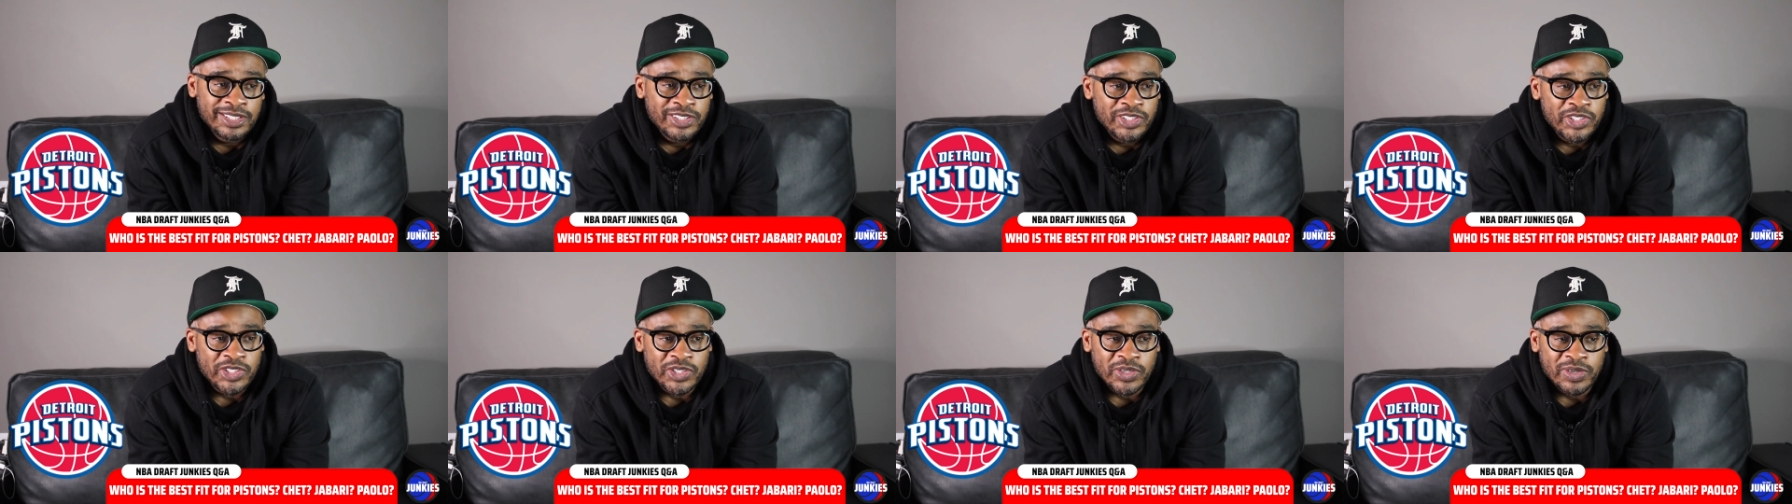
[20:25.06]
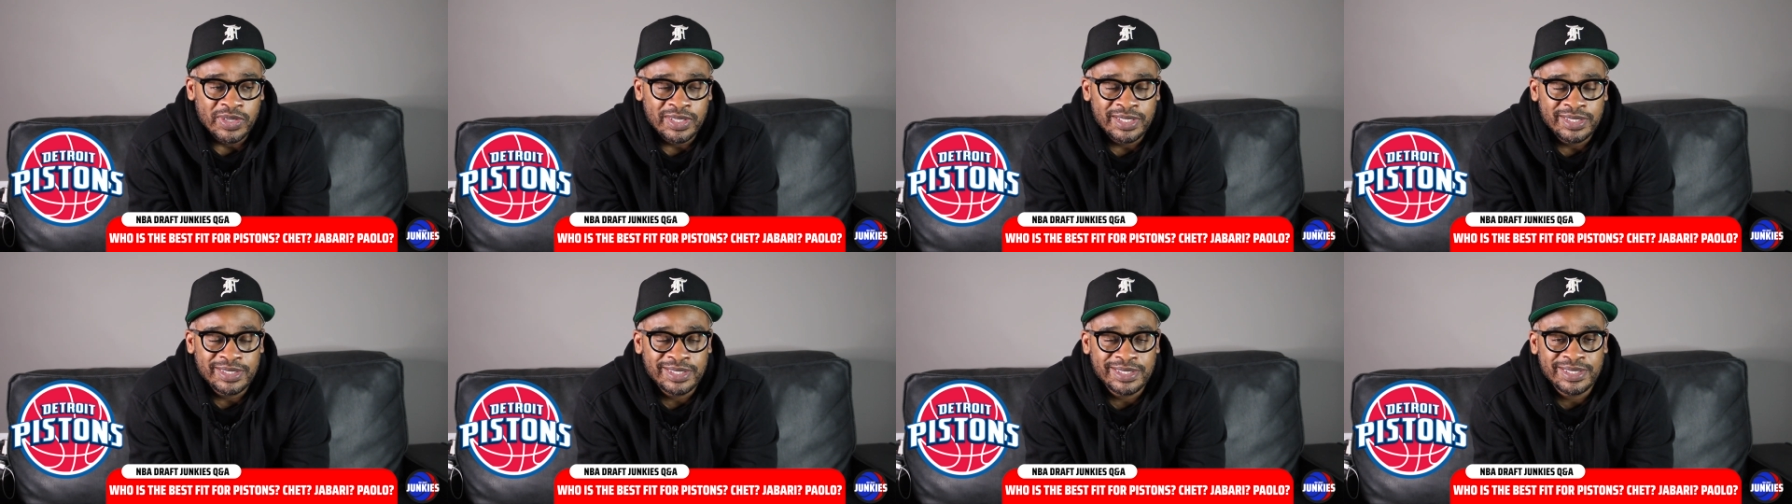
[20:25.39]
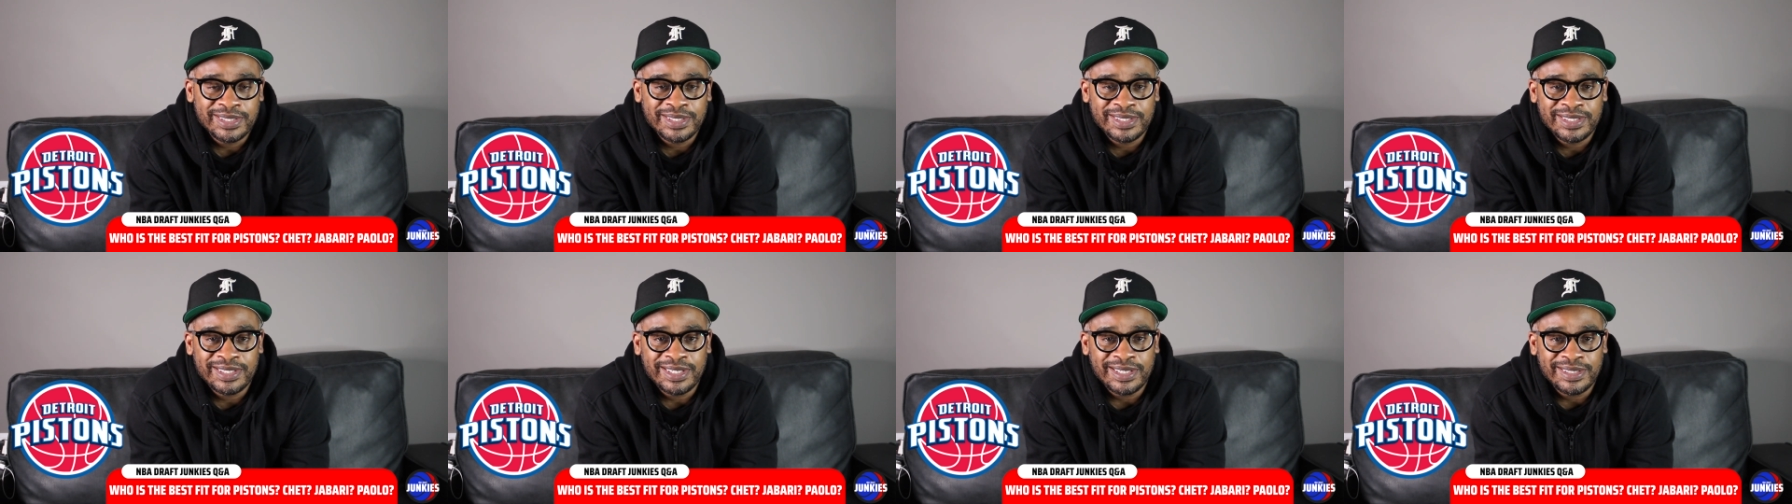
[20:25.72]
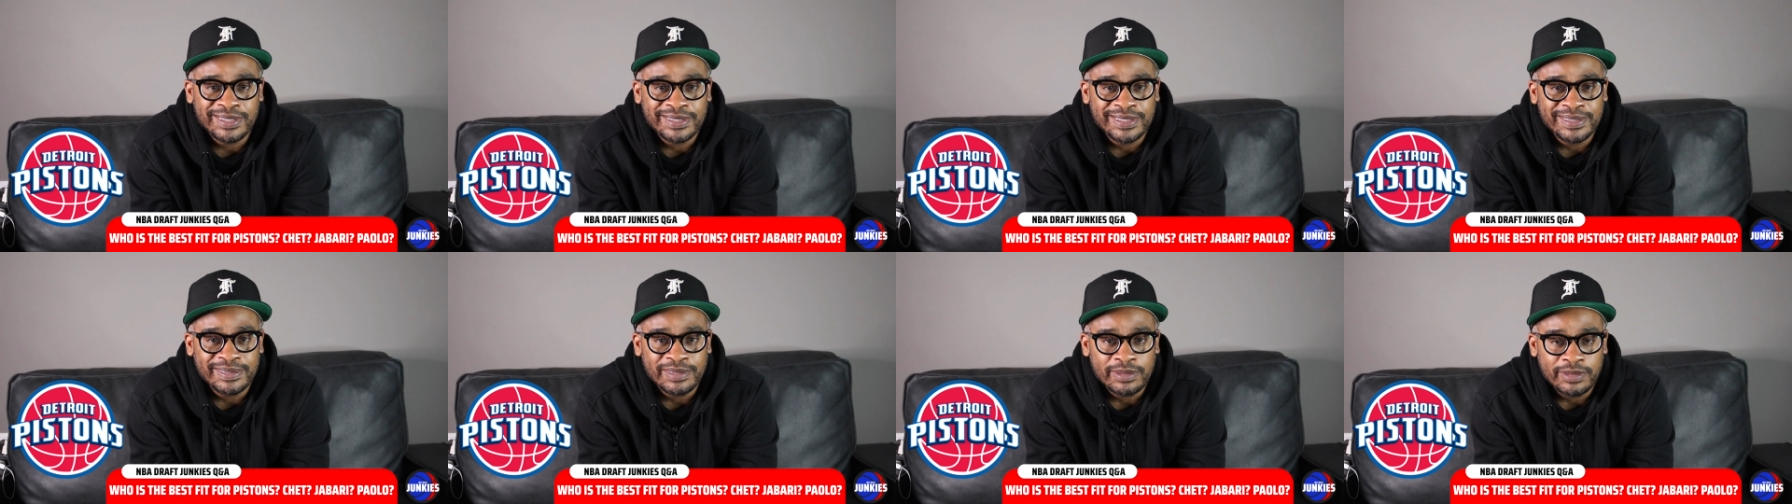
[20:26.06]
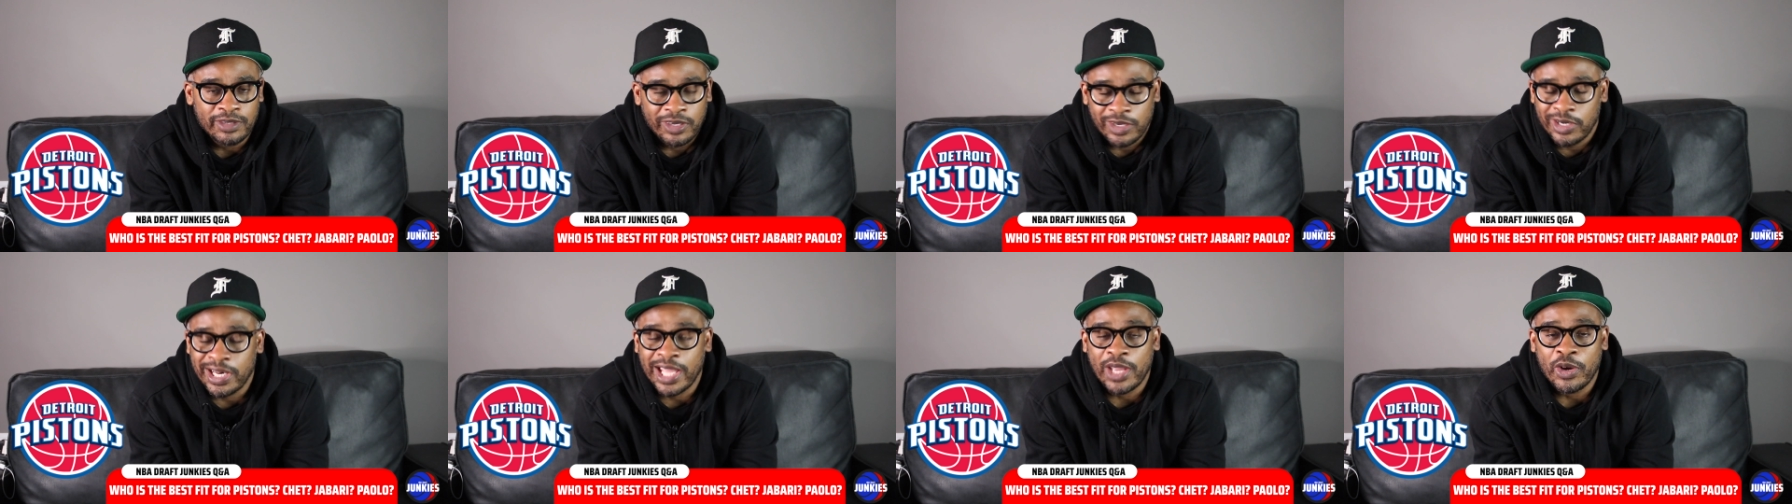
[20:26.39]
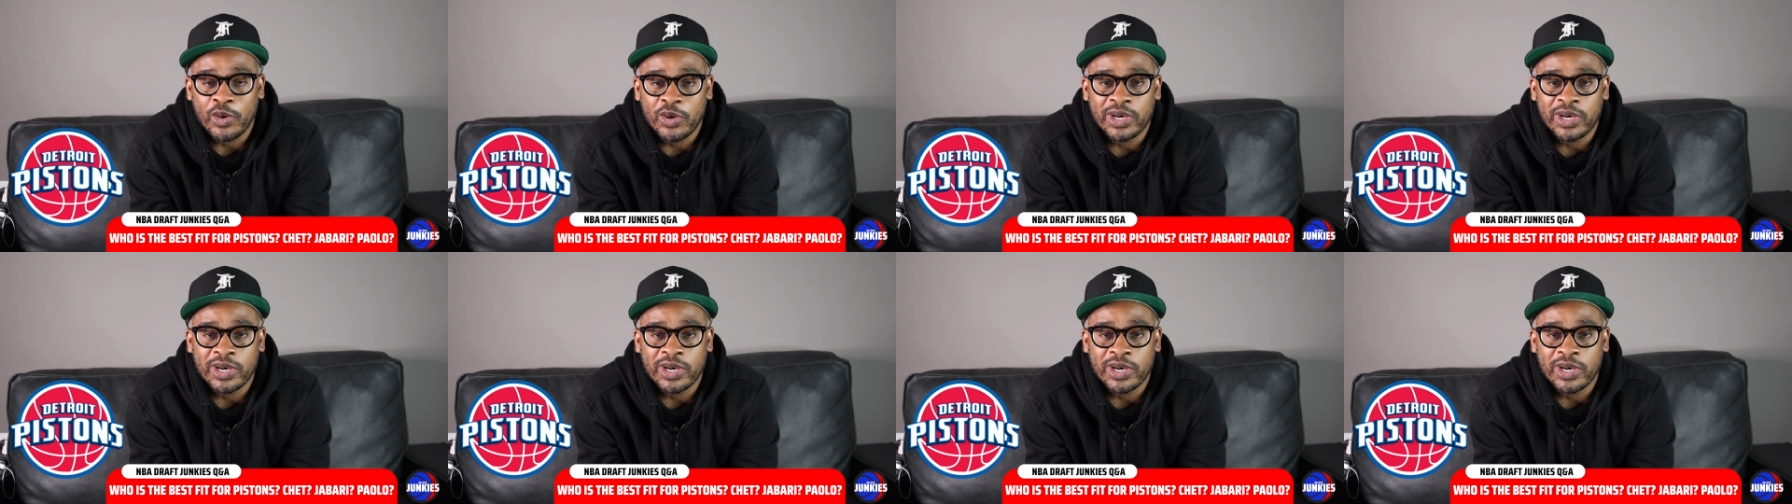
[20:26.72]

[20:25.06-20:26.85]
you know, like